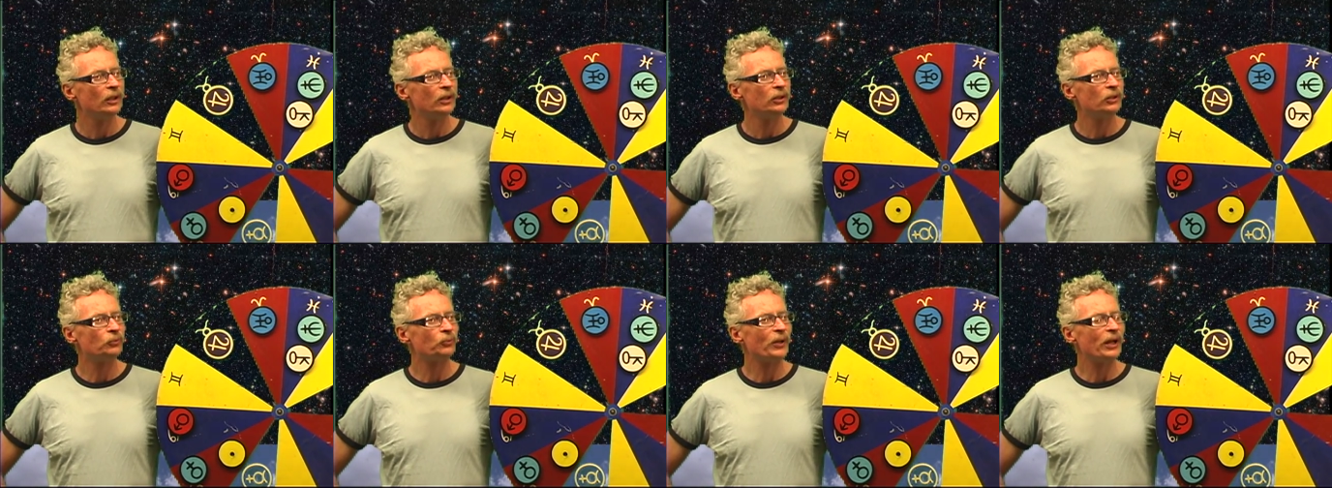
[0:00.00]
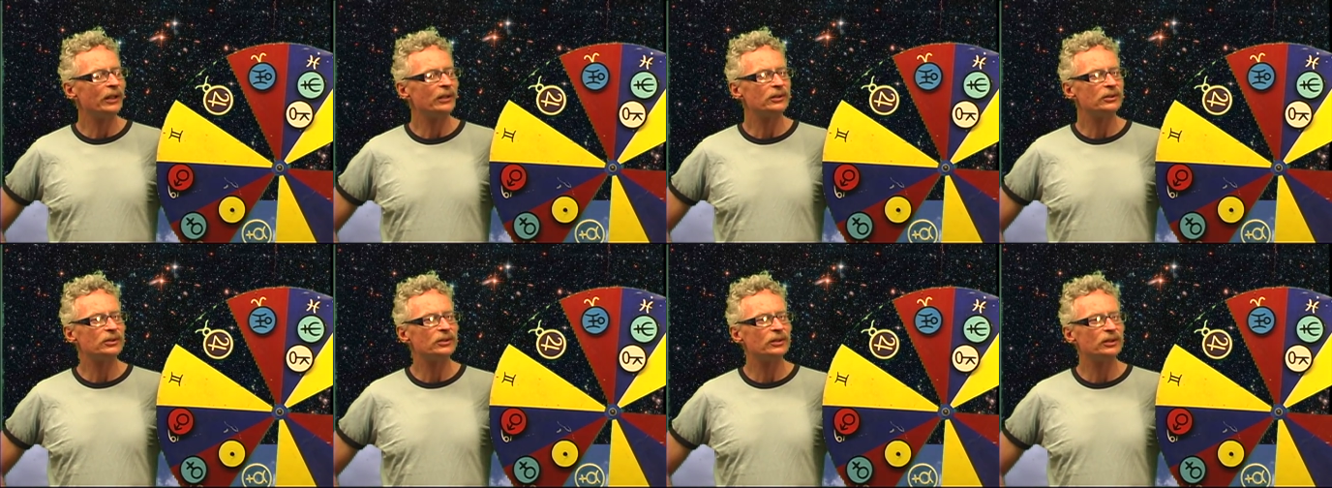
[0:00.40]

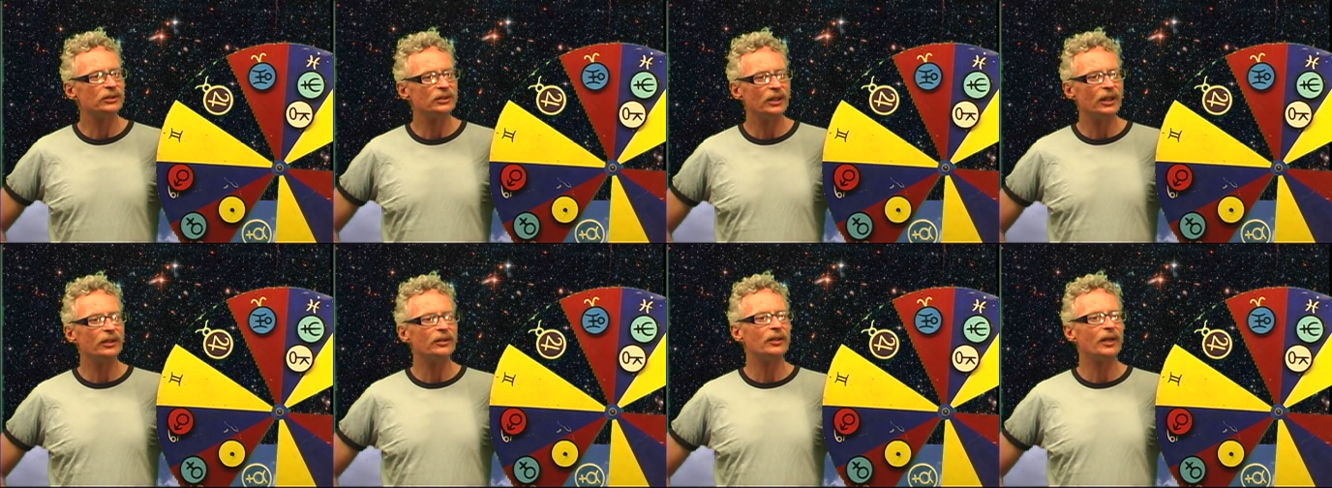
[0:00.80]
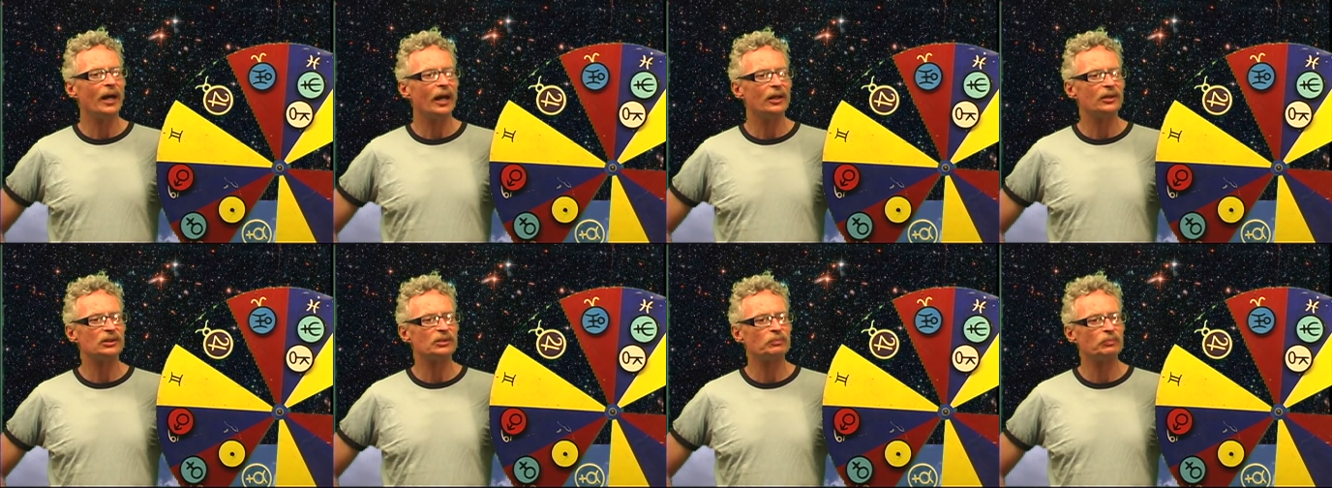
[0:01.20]
Uranus in the 10th
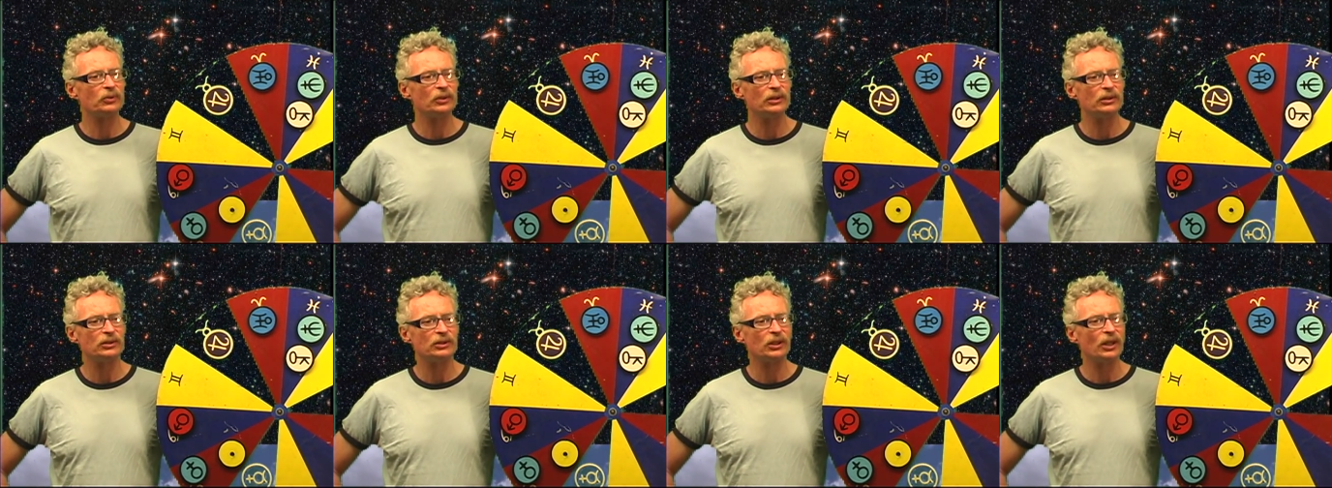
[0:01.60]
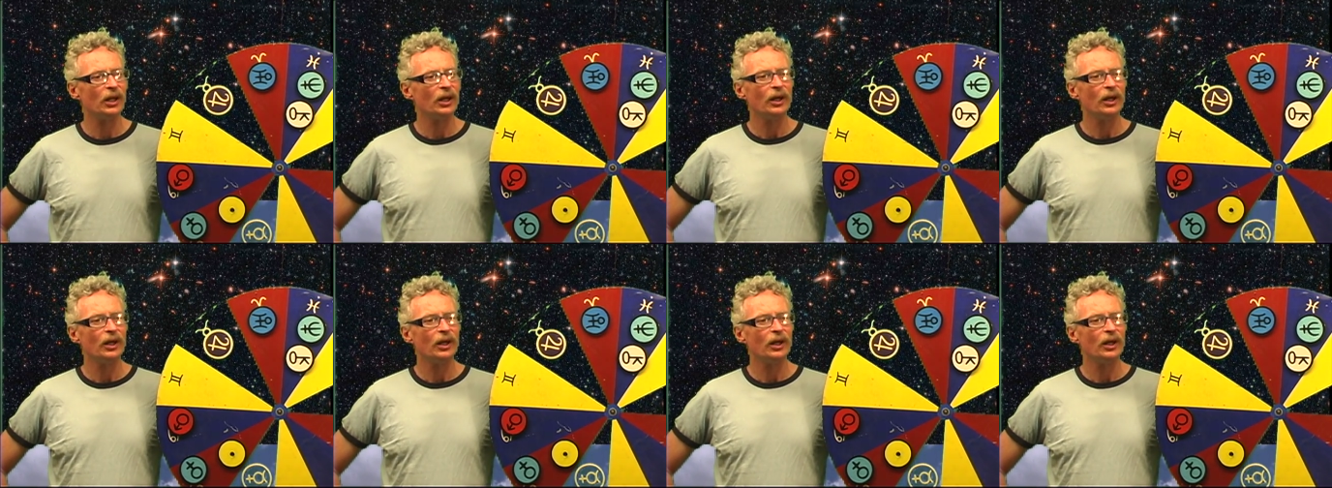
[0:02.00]
house brings